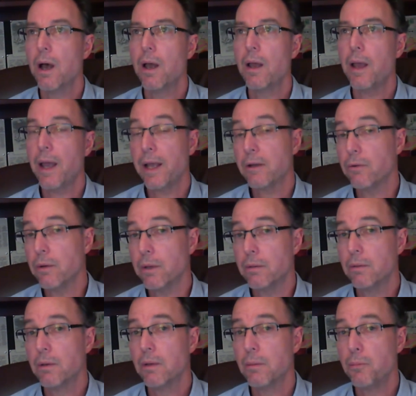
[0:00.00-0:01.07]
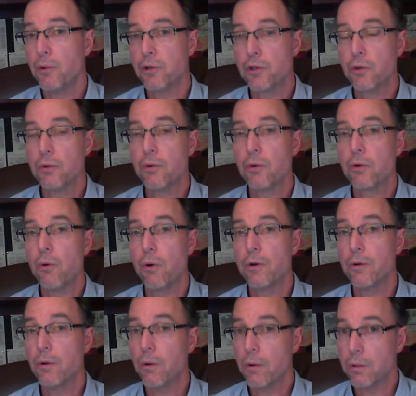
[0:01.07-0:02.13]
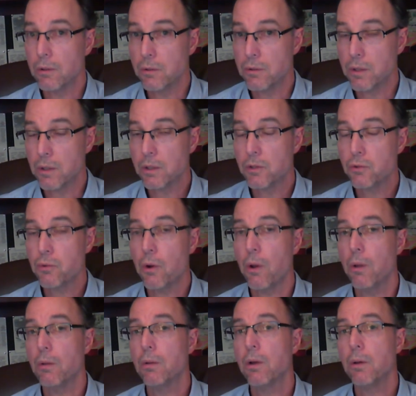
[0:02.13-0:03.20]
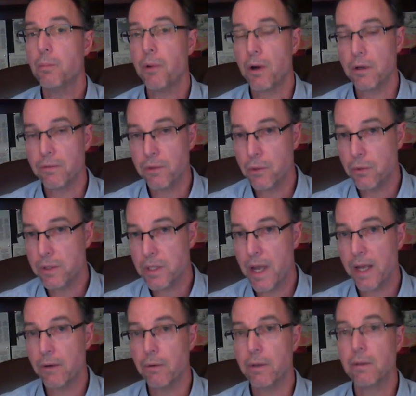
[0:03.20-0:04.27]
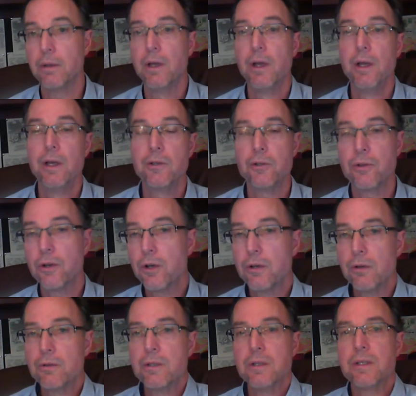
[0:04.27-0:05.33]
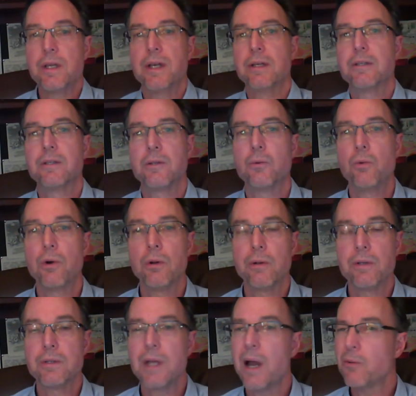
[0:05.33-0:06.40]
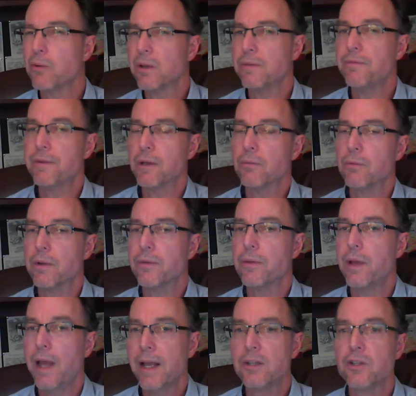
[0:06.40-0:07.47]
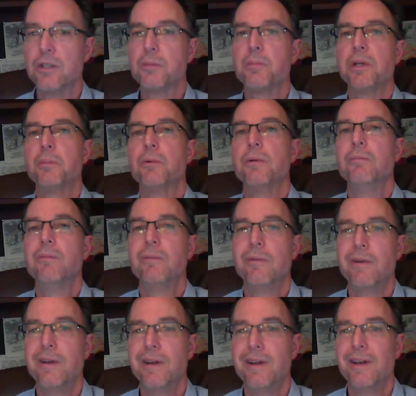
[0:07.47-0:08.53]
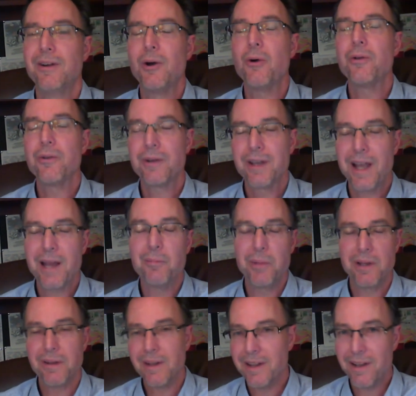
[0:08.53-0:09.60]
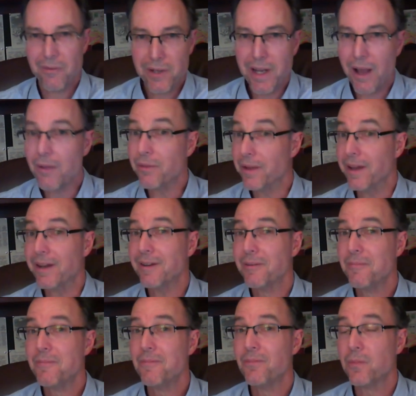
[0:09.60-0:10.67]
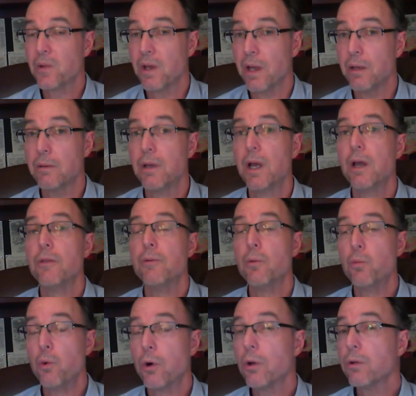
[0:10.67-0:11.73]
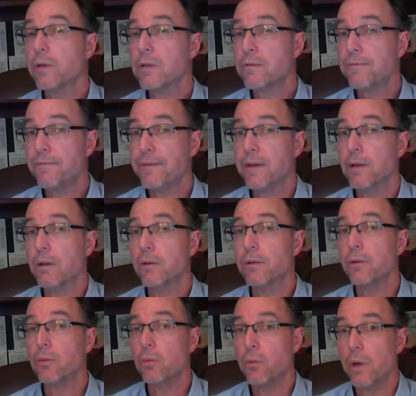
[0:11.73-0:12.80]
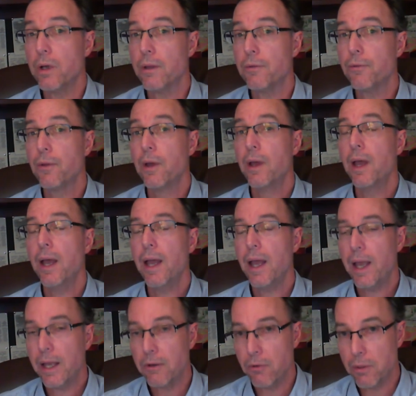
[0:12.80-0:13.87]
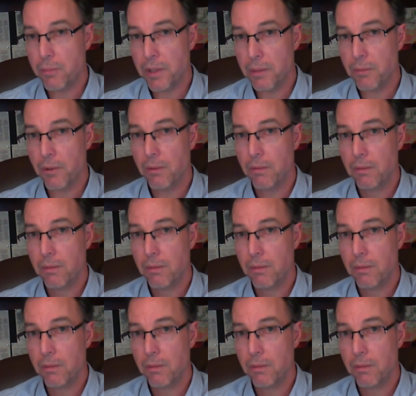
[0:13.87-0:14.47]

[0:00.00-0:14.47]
angry, pushed into a corner or losing control. A part of you is angry. So the good news is this: the world is not really filled with anxious people, or there can be every now and then. Okay, the world is filled with angry people.